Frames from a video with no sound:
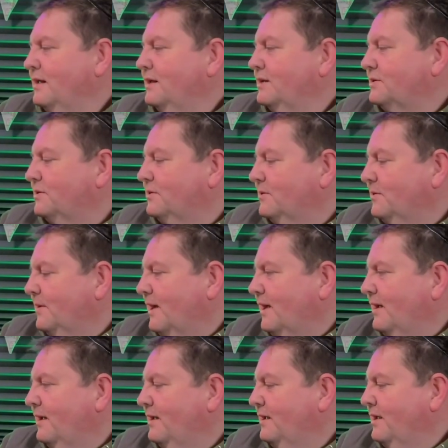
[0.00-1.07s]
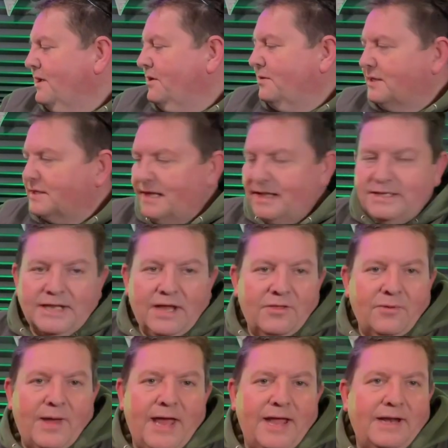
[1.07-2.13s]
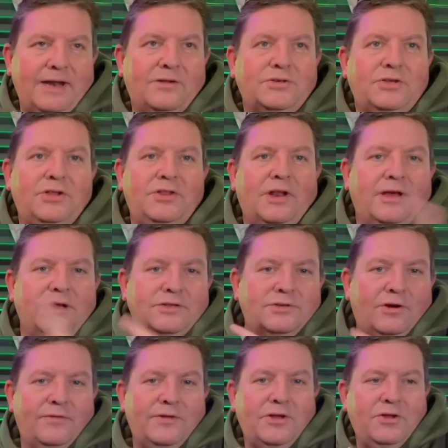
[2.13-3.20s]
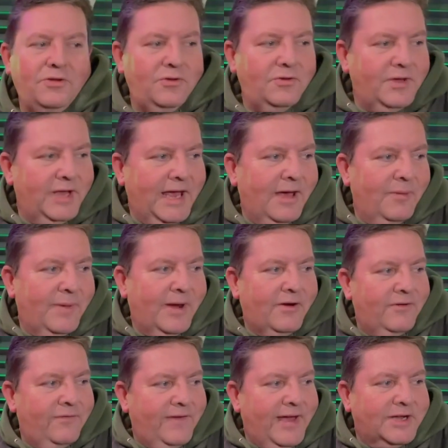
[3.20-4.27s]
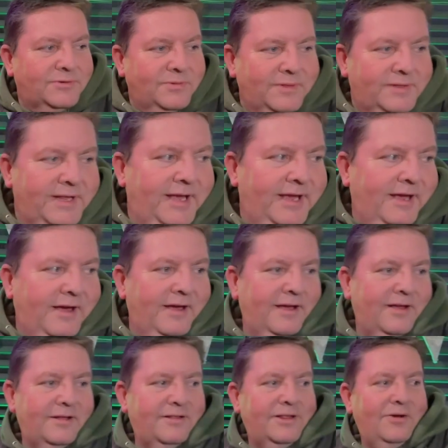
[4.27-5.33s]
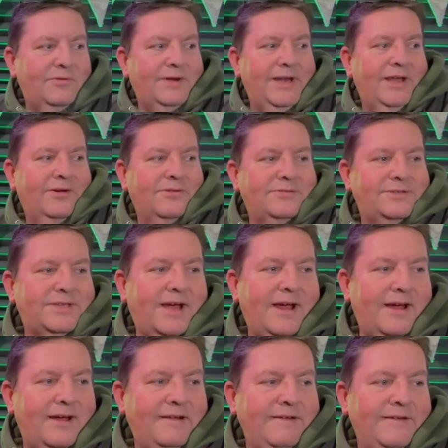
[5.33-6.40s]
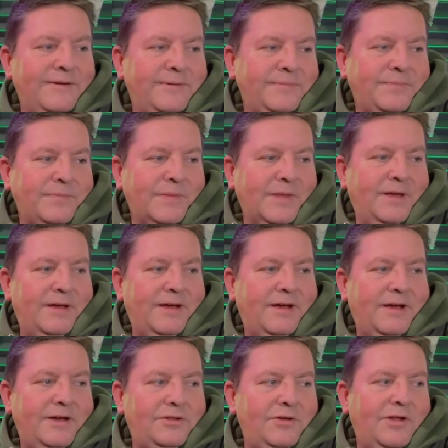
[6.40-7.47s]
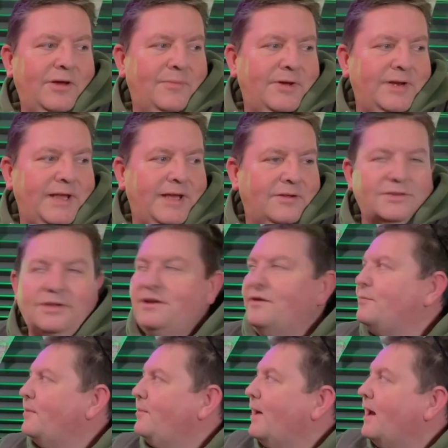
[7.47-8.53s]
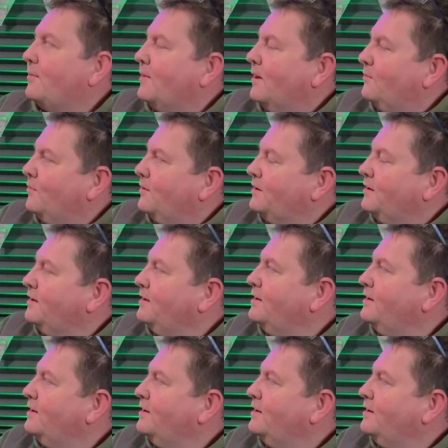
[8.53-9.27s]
So let's get this out of the way, and then I'll turn the lights off, and you can get a better effect with the old neons there. I do like my neons. I love my Pac-Man one,